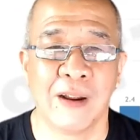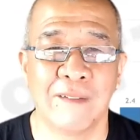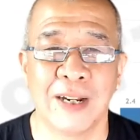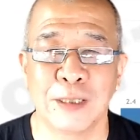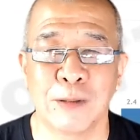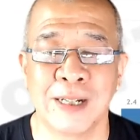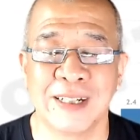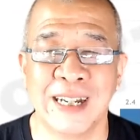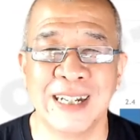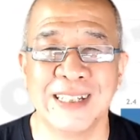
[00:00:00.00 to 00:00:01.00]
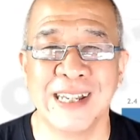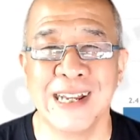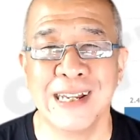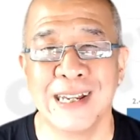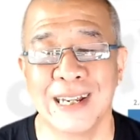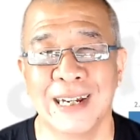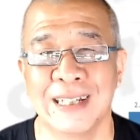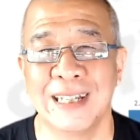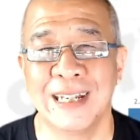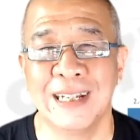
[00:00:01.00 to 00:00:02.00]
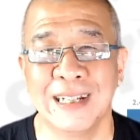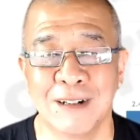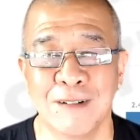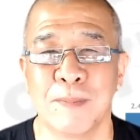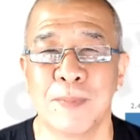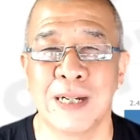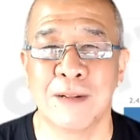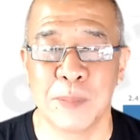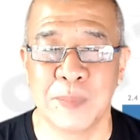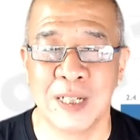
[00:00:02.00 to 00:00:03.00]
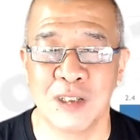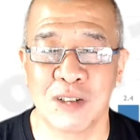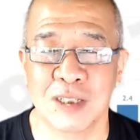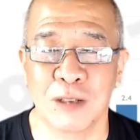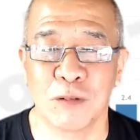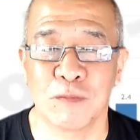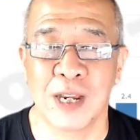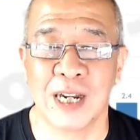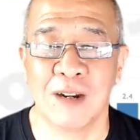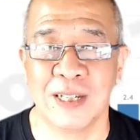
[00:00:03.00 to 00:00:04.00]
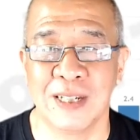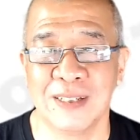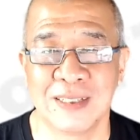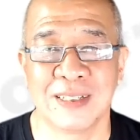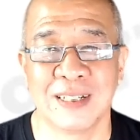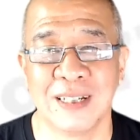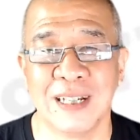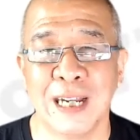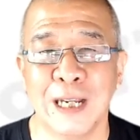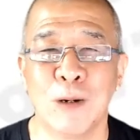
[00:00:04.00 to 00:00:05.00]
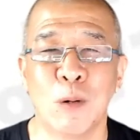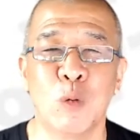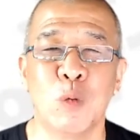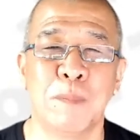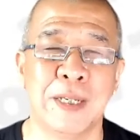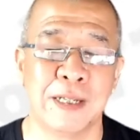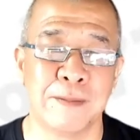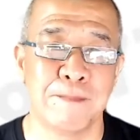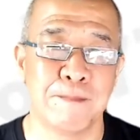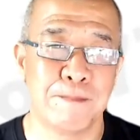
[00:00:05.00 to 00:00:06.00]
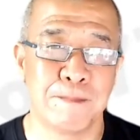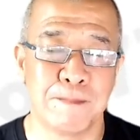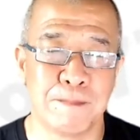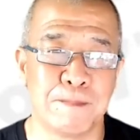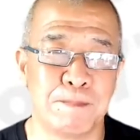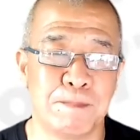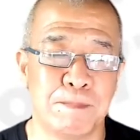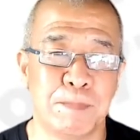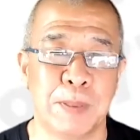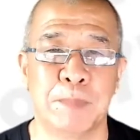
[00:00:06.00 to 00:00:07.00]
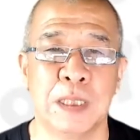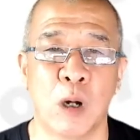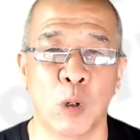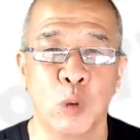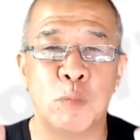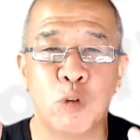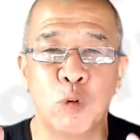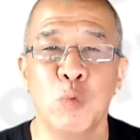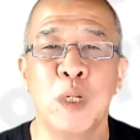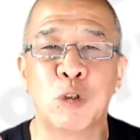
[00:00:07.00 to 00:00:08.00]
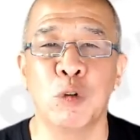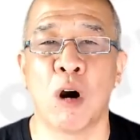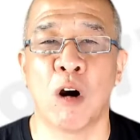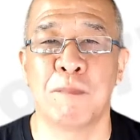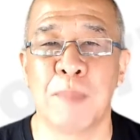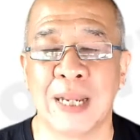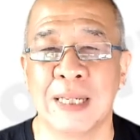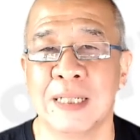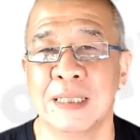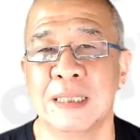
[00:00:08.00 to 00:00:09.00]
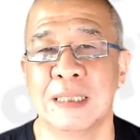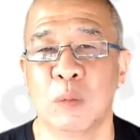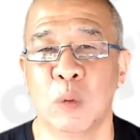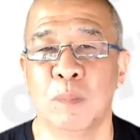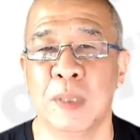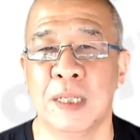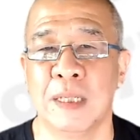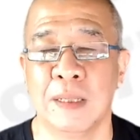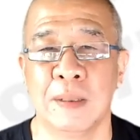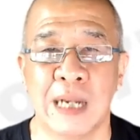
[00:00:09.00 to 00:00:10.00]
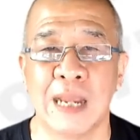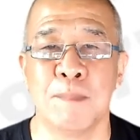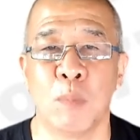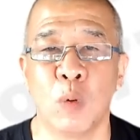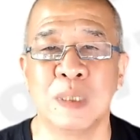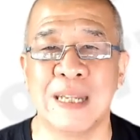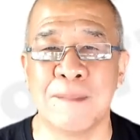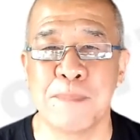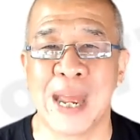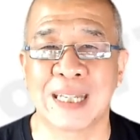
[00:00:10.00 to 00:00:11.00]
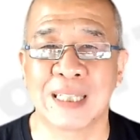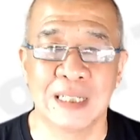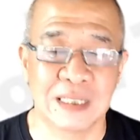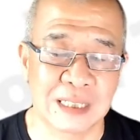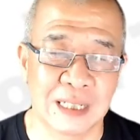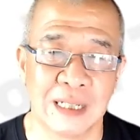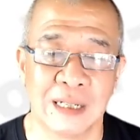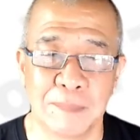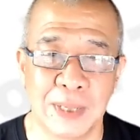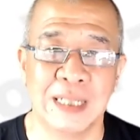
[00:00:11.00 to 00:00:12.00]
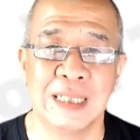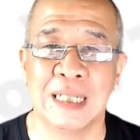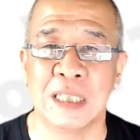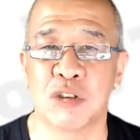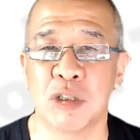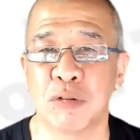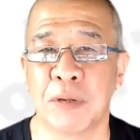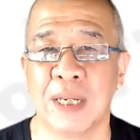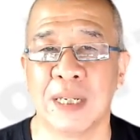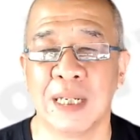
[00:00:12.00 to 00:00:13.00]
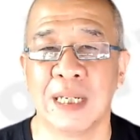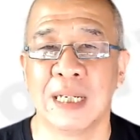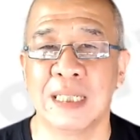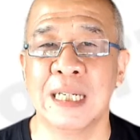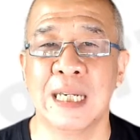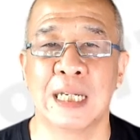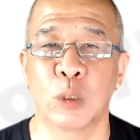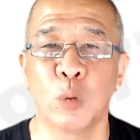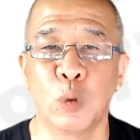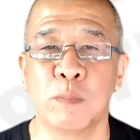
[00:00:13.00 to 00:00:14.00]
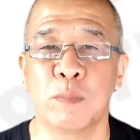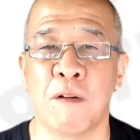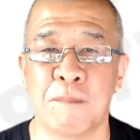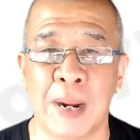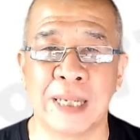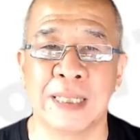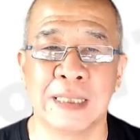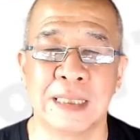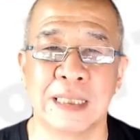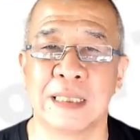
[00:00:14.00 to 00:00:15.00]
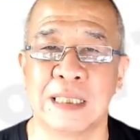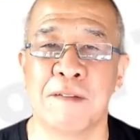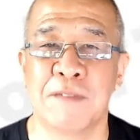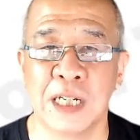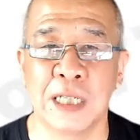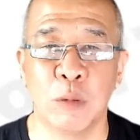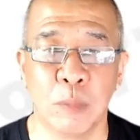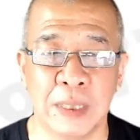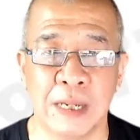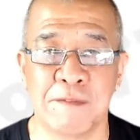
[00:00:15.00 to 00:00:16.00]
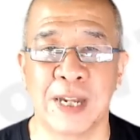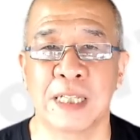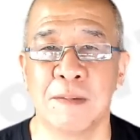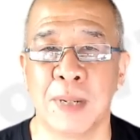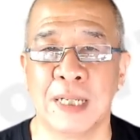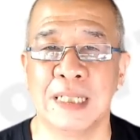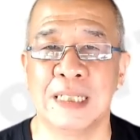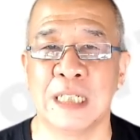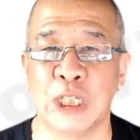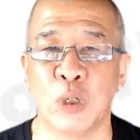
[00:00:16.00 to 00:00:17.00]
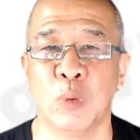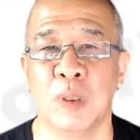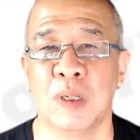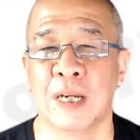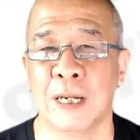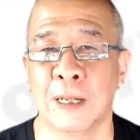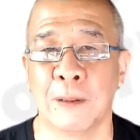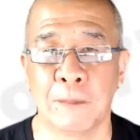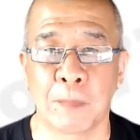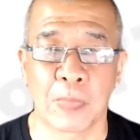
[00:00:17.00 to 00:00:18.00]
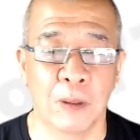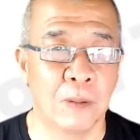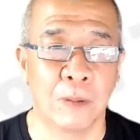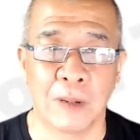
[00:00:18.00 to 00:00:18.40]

Right, so then the next thing I think a lot of people would be interested to find out is, you know, who will be the people or group, which group of buyers will be like most impacted by this interest rate. I think there are two groups of buyers definitely will be affected by this new or